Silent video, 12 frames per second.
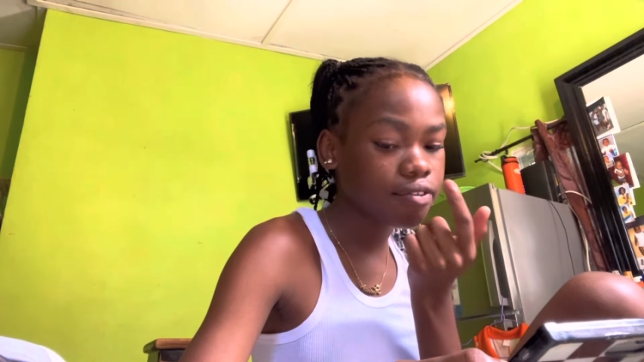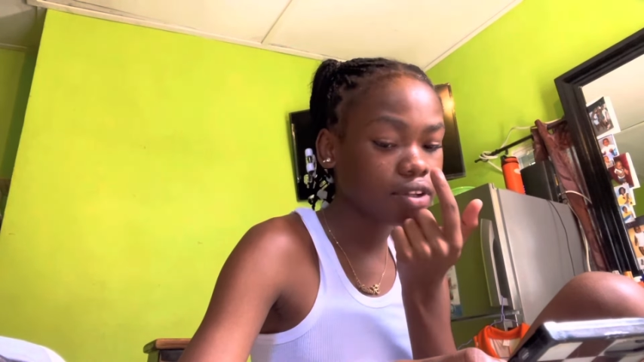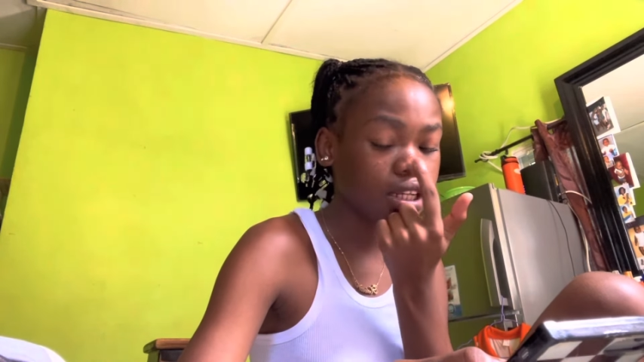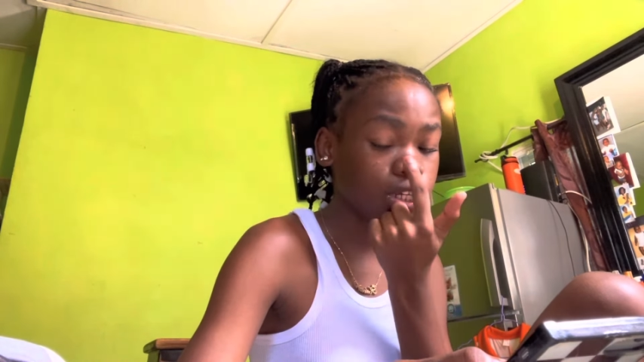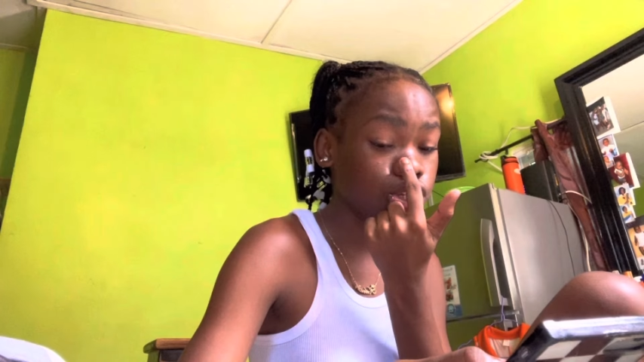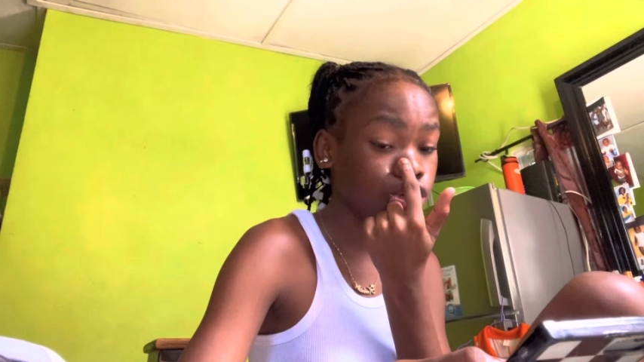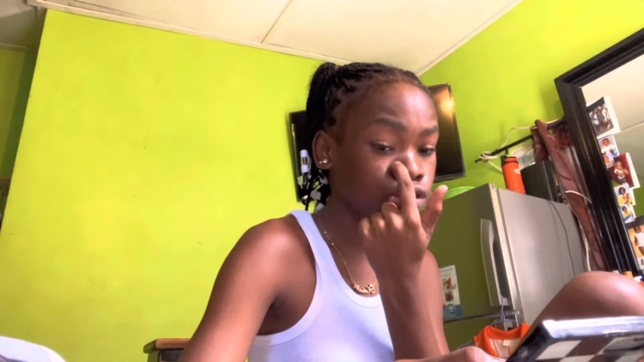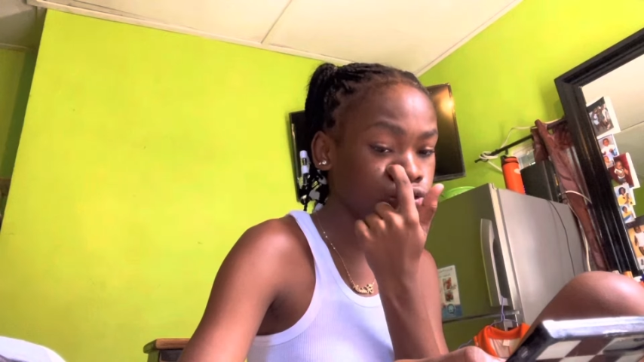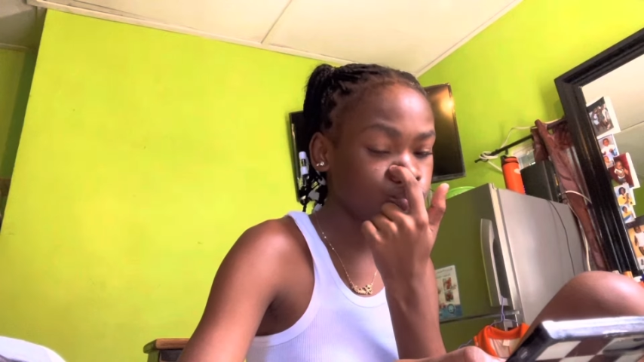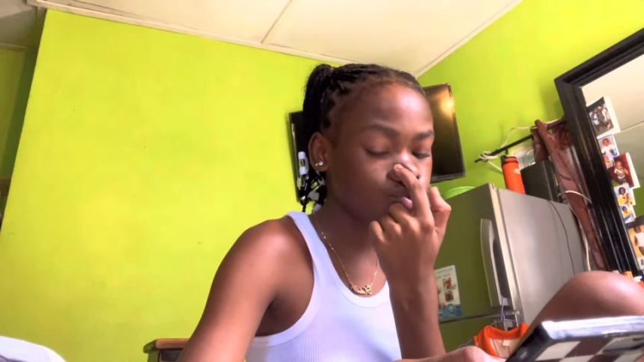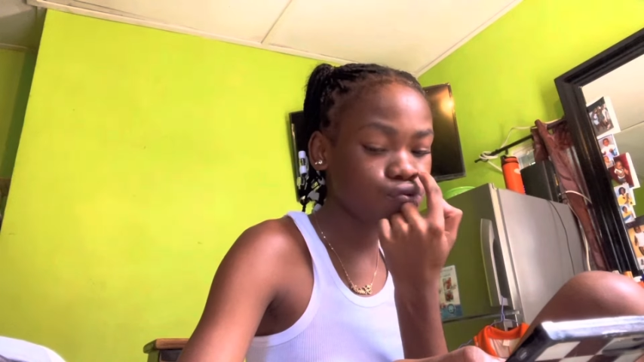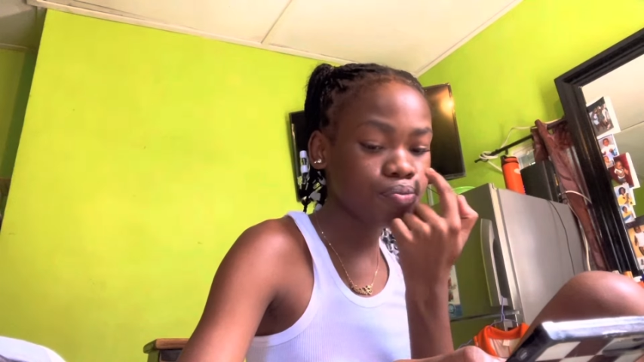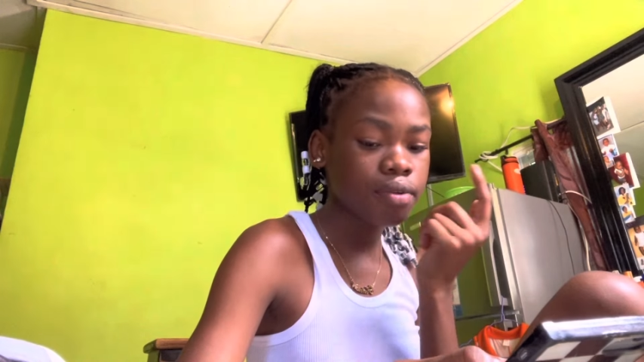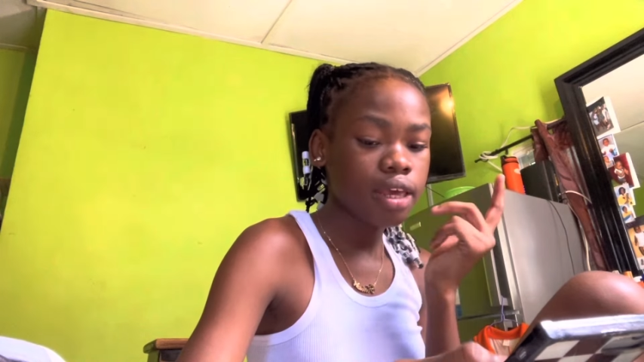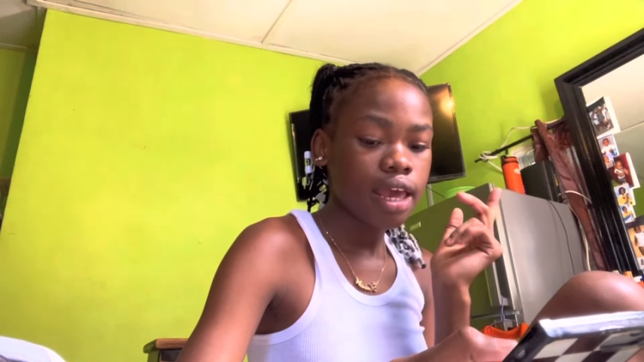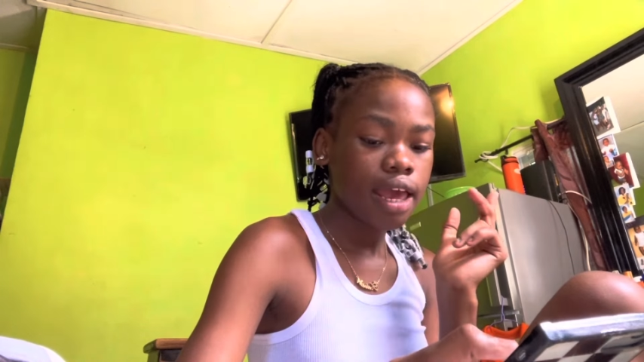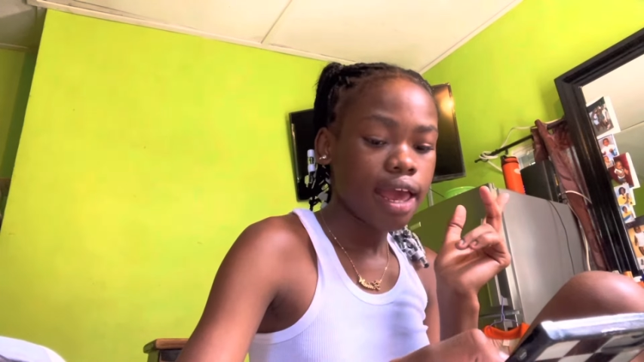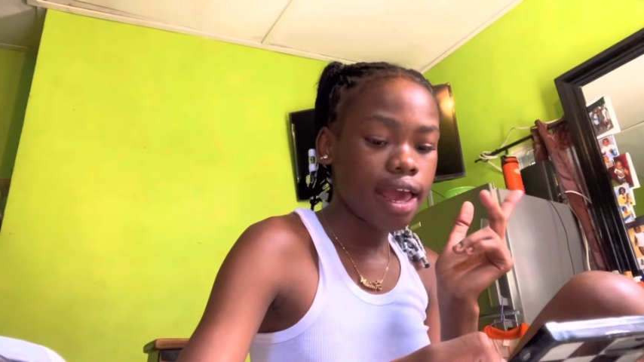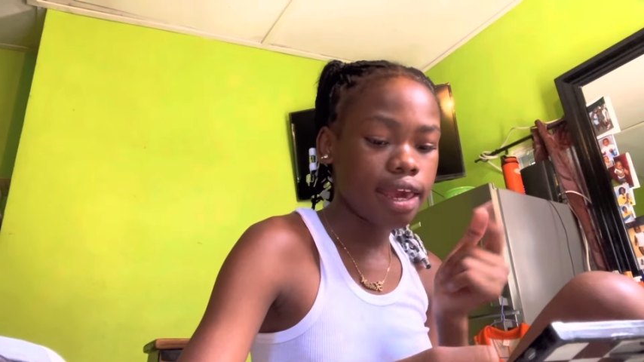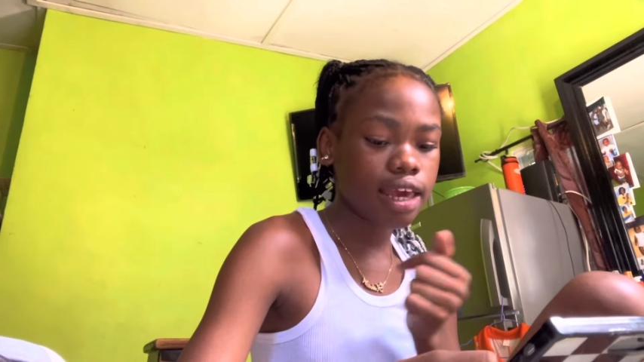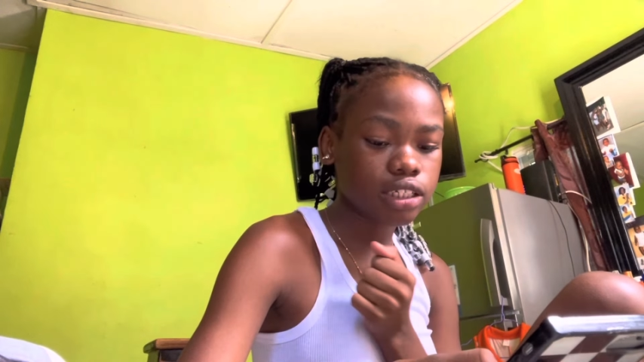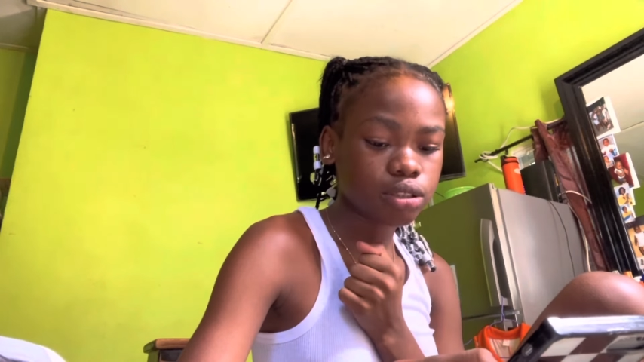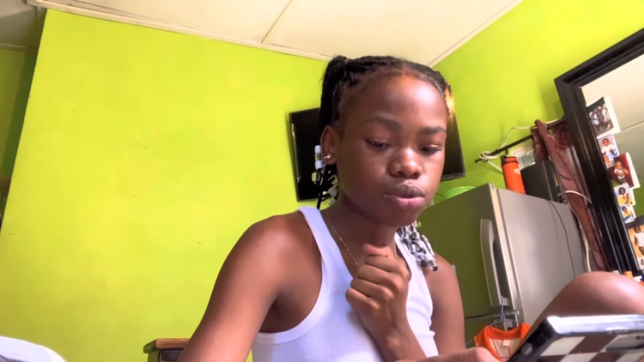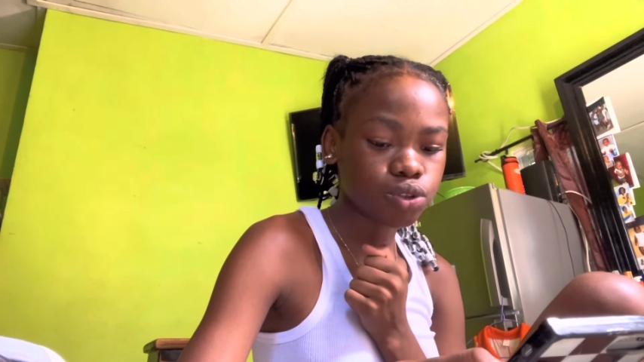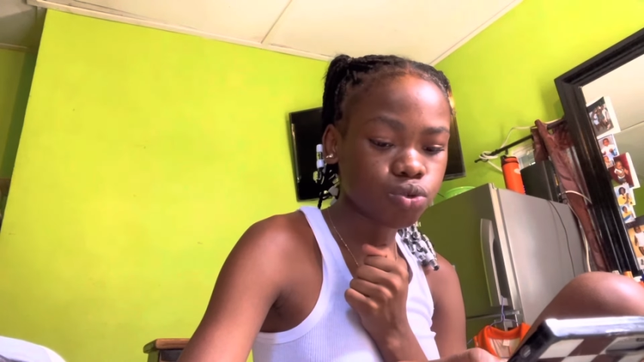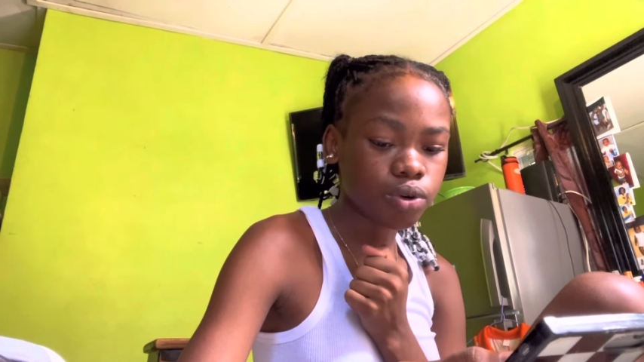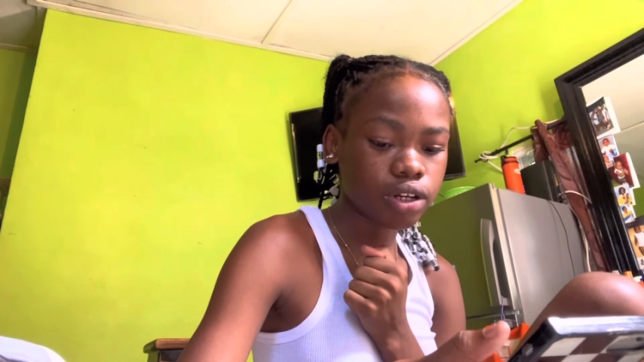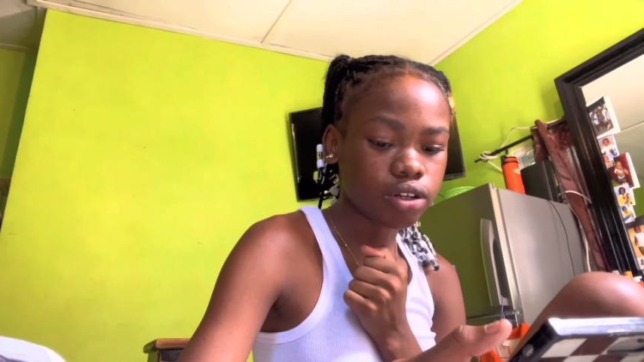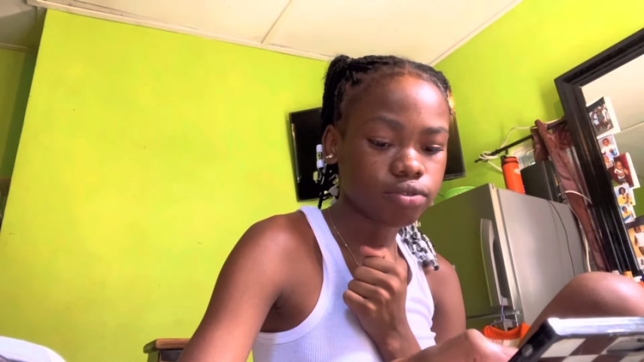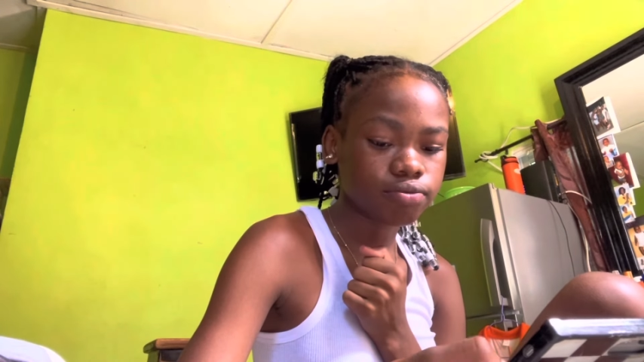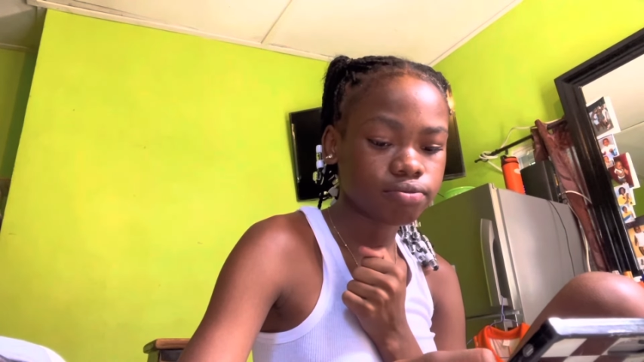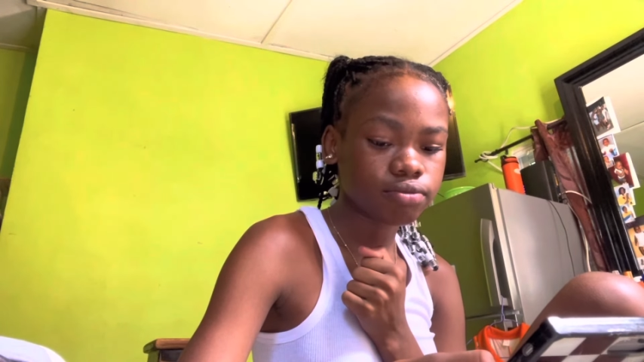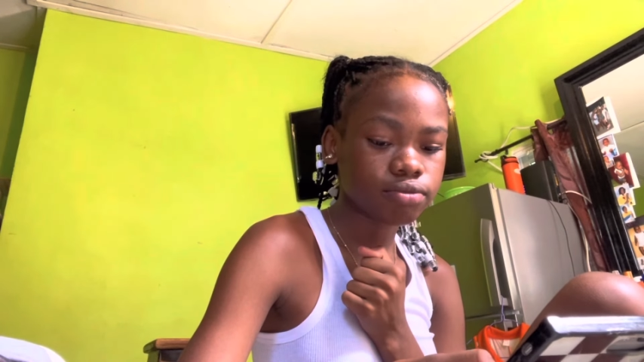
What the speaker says: clean your room, and get some schoolwork done.